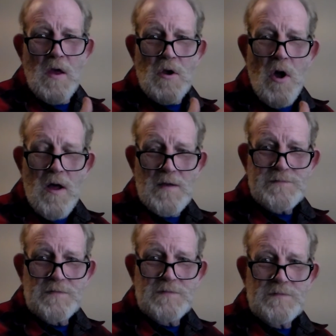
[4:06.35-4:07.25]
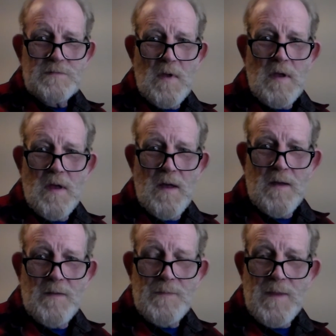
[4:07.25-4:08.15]
causes
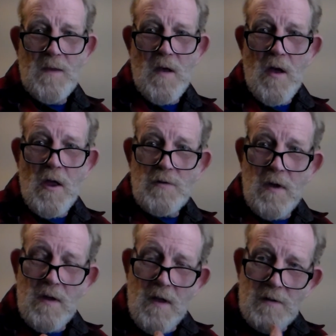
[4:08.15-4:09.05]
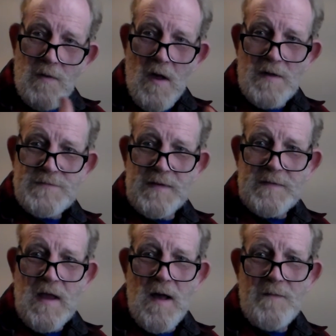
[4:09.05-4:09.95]
a loss in
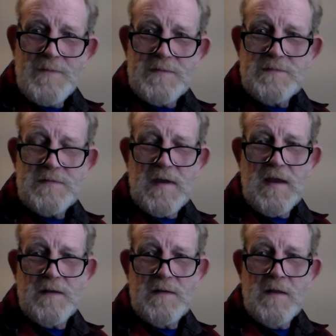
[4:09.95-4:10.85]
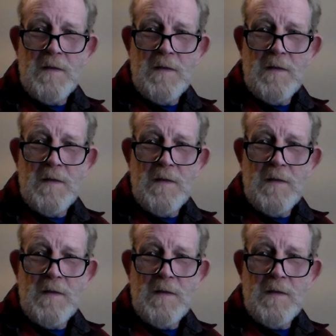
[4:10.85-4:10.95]
the confidence in